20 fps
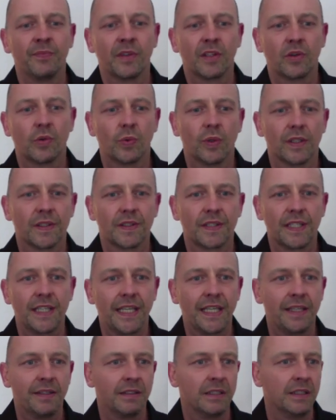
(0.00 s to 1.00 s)
you will
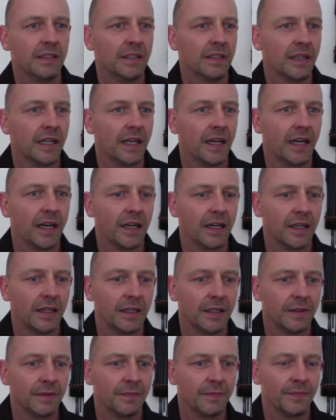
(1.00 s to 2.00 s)
see,
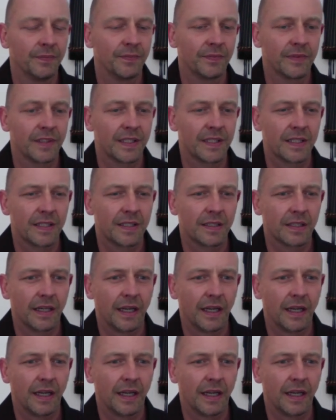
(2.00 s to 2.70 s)
this is,